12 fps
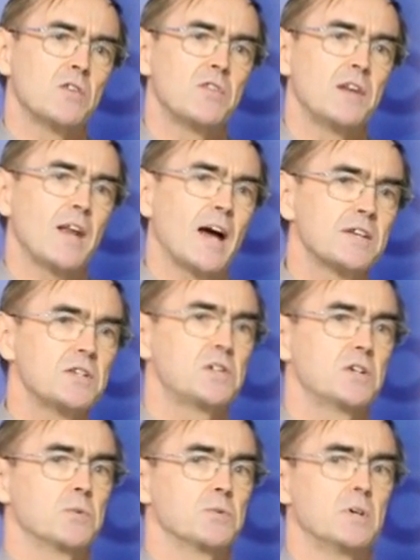the
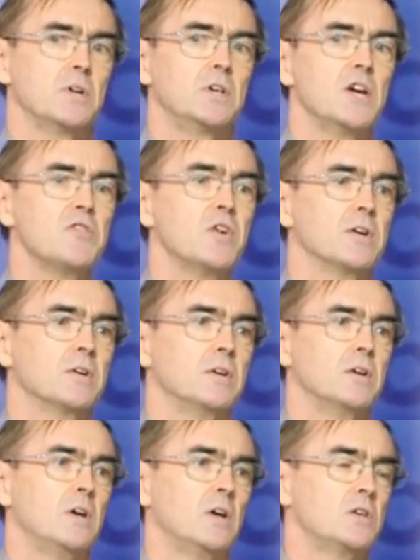latitude given
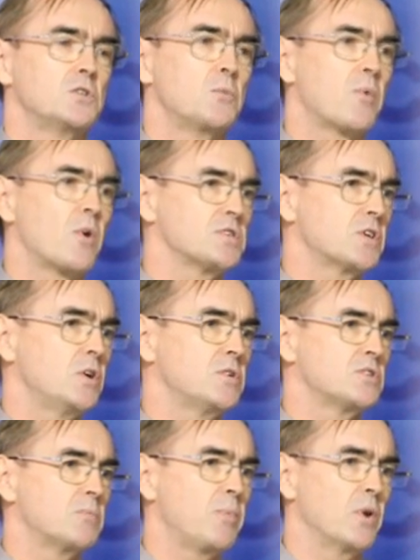to prosecutors
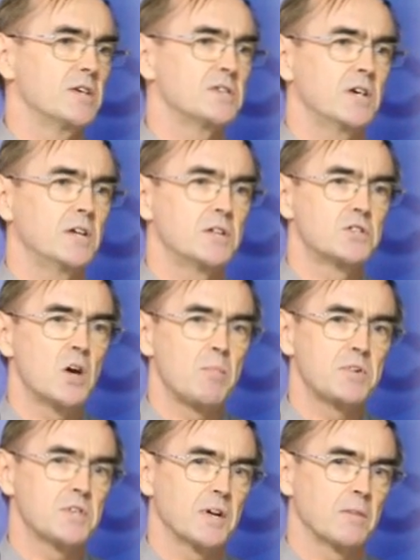and police in
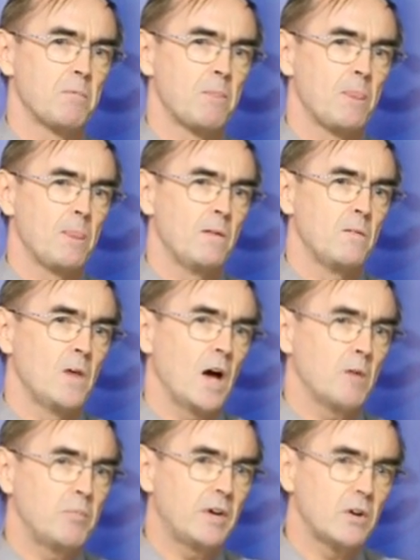interpreting,
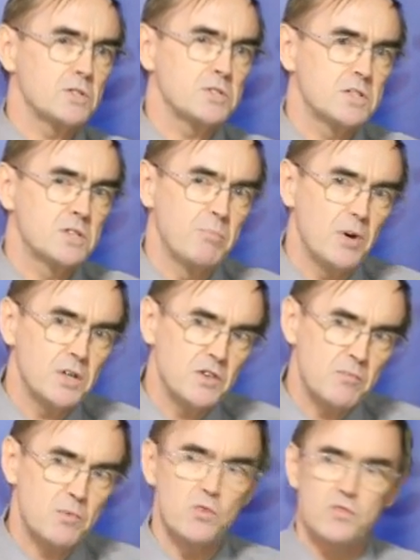and because the burden
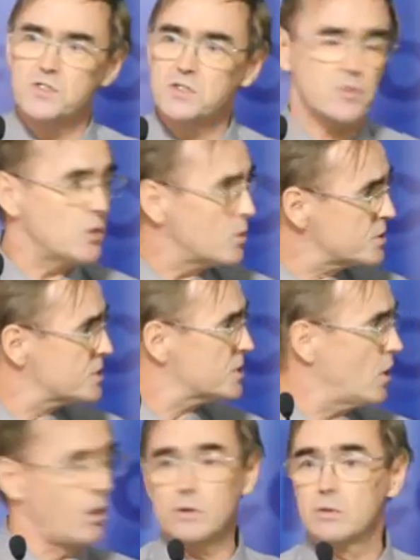of proof is, of course,
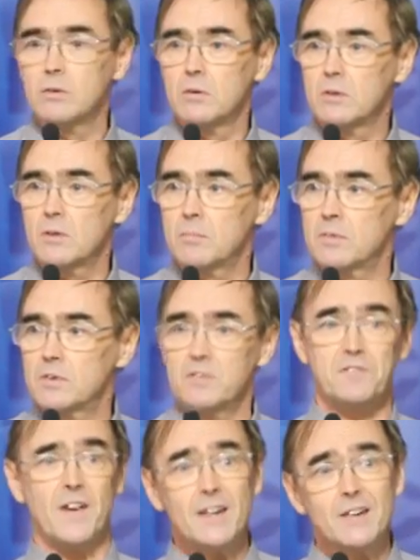on the
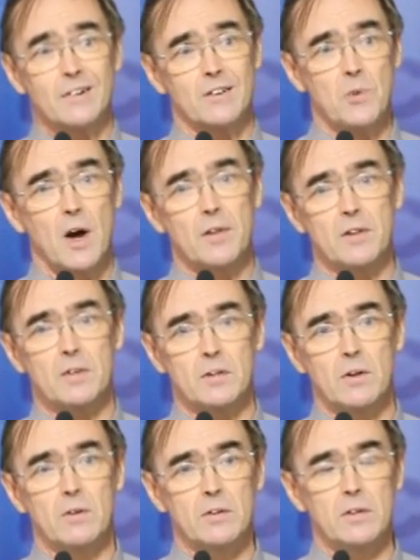defendant rather than
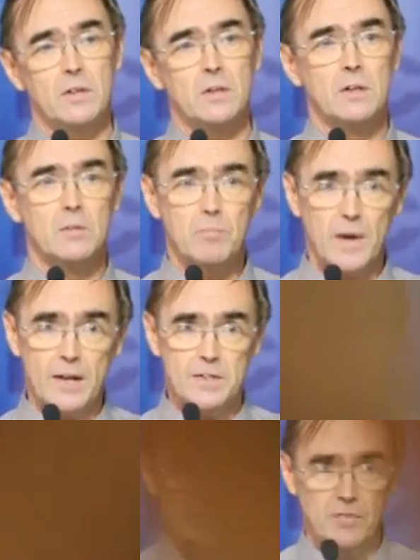on the
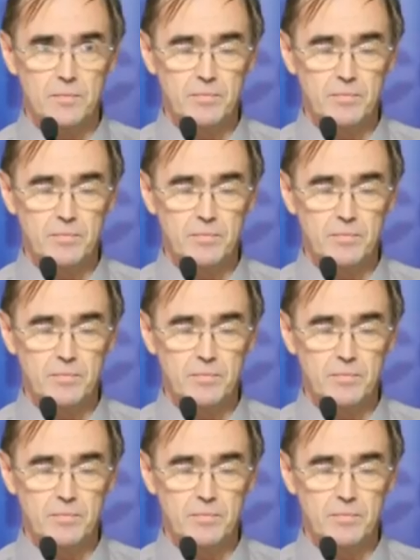plaintiff.